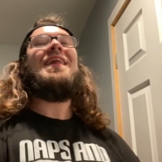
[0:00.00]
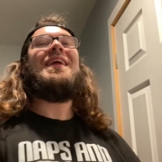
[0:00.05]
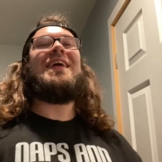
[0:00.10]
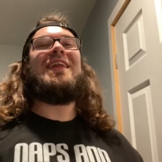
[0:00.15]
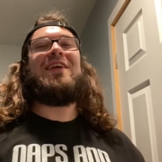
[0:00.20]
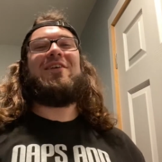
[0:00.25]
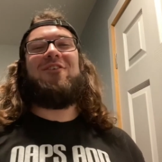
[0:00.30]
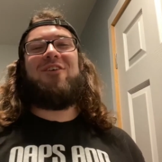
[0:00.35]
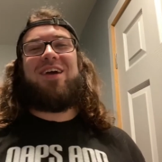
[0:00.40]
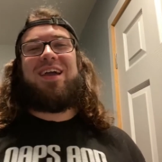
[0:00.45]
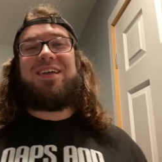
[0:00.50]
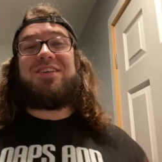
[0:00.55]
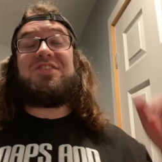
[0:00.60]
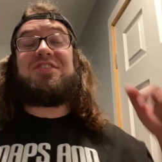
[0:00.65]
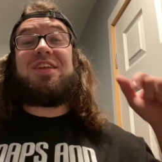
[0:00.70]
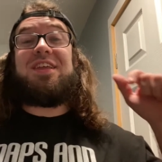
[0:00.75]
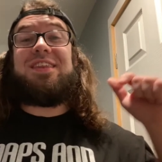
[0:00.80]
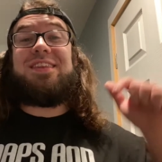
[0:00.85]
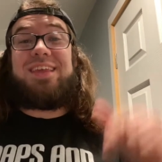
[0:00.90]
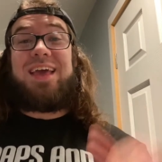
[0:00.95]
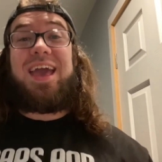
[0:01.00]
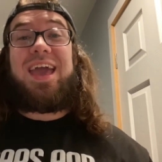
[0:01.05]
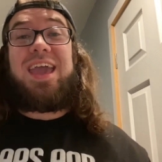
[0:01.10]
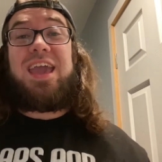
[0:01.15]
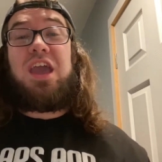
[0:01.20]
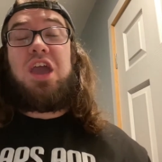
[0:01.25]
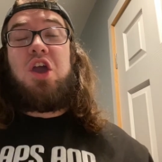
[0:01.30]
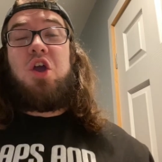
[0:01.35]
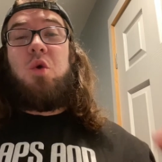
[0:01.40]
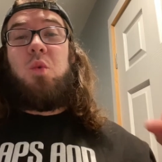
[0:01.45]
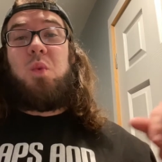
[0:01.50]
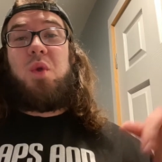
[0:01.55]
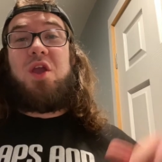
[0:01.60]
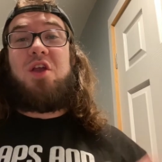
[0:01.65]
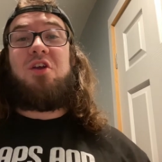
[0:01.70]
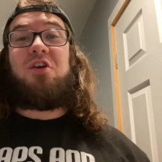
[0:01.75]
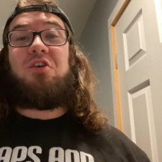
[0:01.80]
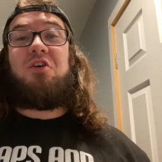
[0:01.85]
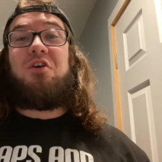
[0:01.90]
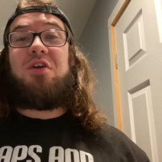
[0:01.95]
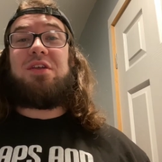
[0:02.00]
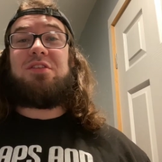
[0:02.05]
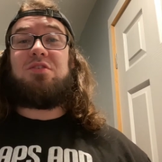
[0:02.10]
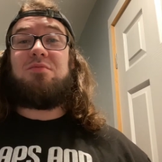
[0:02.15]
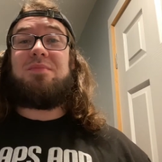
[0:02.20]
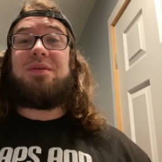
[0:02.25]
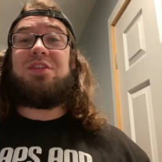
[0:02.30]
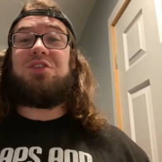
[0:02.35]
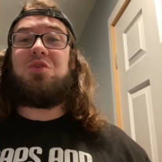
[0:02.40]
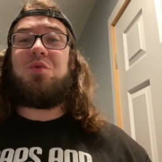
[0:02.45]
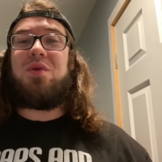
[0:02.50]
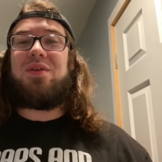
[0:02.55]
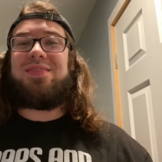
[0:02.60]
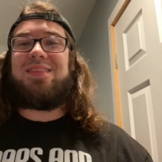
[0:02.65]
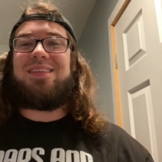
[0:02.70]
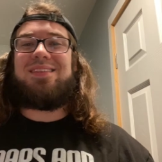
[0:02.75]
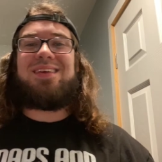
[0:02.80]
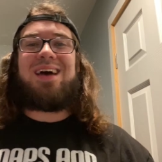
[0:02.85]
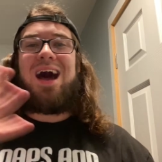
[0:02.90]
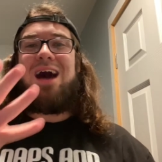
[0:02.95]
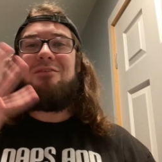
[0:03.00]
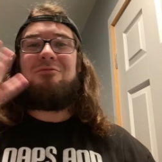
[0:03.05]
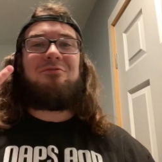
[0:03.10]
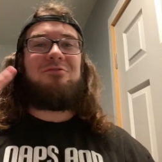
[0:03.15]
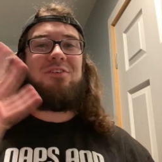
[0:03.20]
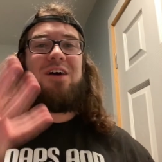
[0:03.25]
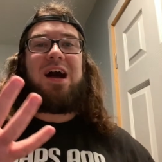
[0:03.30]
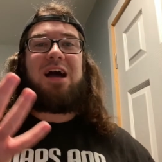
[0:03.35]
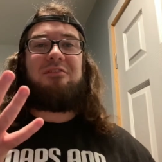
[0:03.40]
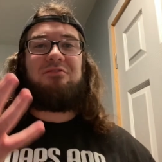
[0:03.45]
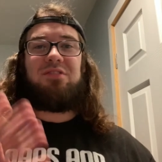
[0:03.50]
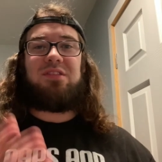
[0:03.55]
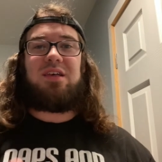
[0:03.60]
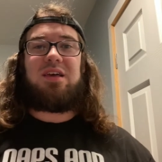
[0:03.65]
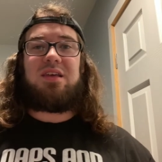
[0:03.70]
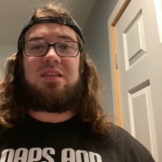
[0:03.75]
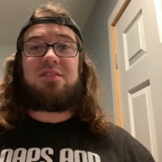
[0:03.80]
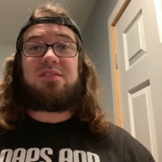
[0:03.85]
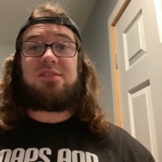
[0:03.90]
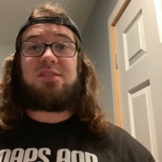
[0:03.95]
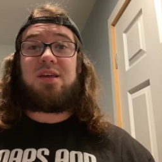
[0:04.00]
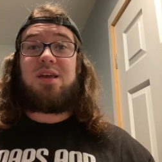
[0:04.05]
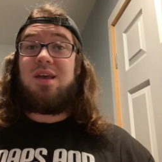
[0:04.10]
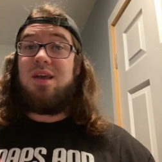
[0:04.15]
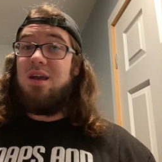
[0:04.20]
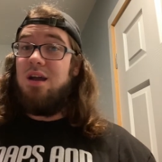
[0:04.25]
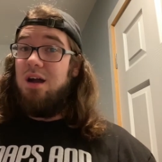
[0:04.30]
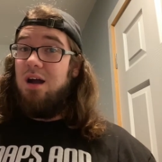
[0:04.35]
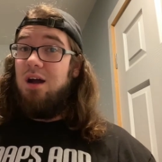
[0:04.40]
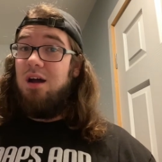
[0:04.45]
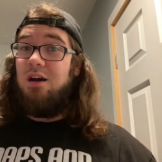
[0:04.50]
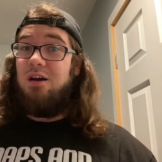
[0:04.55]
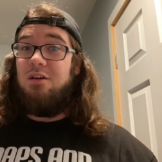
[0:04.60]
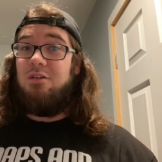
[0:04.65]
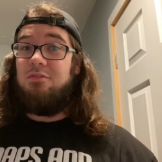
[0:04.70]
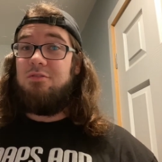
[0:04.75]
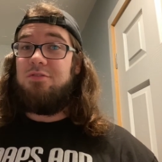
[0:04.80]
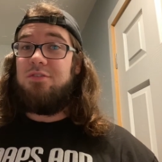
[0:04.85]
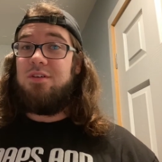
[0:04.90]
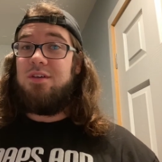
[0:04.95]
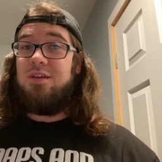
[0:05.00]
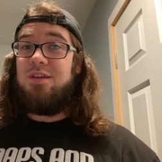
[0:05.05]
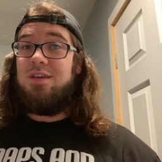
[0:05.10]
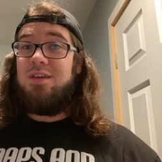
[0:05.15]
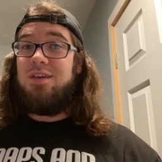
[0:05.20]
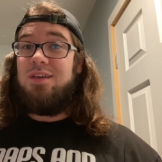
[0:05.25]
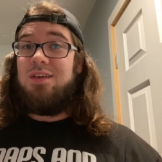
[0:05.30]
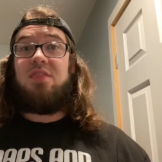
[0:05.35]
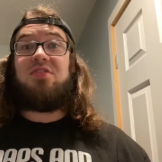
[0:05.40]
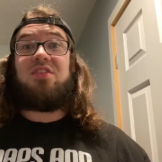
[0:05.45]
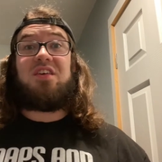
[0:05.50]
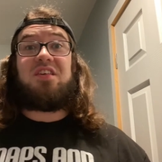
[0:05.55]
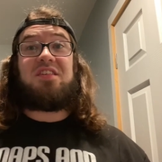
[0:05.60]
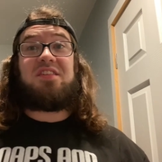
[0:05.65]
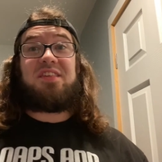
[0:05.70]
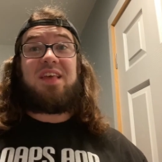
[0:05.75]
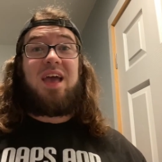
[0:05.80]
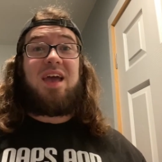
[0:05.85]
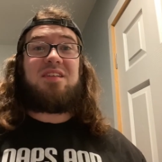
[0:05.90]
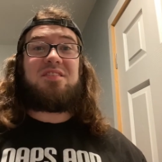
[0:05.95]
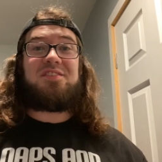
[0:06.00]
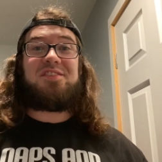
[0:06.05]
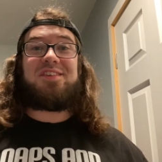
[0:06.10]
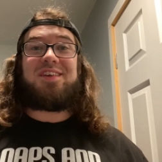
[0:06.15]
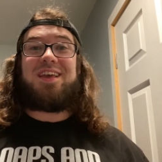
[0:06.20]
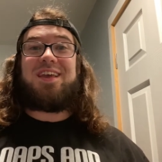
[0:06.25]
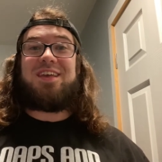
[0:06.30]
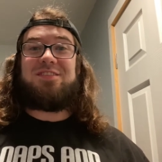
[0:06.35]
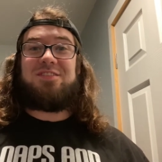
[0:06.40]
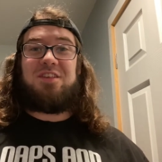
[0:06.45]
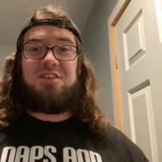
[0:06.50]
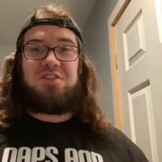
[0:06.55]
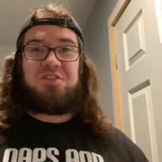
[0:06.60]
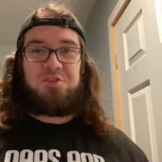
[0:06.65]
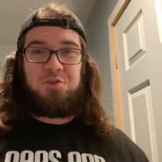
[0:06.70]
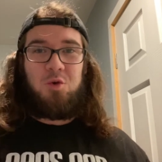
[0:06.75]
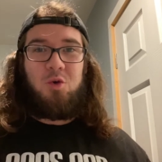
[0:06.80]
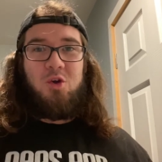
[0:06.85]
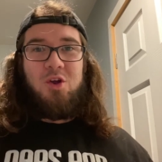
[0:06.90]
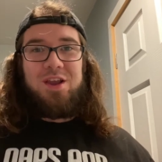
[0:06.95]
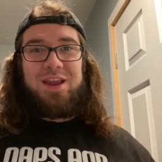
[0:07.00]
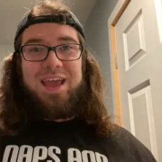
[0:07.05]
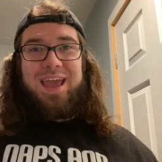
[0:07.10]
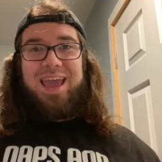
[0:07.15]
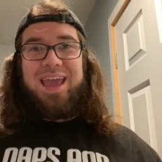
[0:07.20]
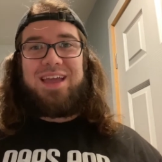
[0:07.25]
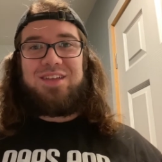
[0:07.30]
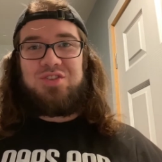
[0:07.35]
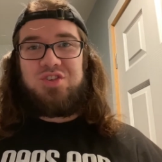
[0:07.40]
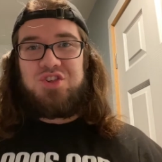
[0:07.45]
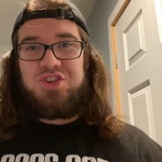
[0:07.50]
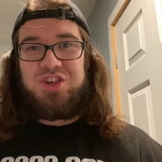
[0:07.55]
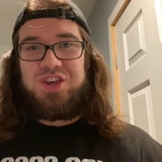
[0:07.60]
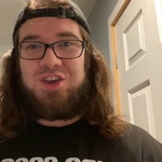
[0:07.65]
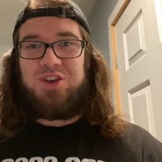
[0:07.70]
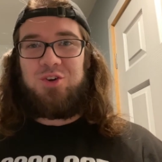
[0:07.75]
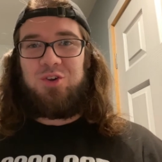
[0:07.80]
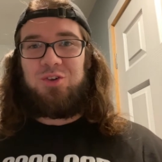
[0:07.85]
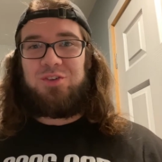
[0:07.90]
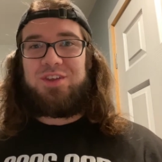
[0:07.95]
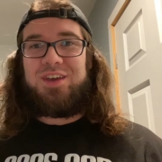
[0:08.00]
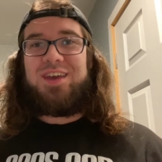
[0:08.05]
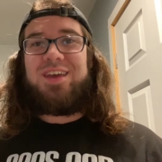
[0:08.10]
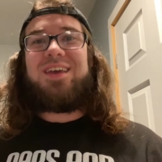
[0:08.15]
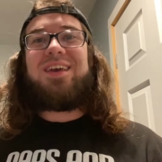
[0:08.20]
anyways, today we are going to be doing the top 5 lists of the sets in the Sword and Shield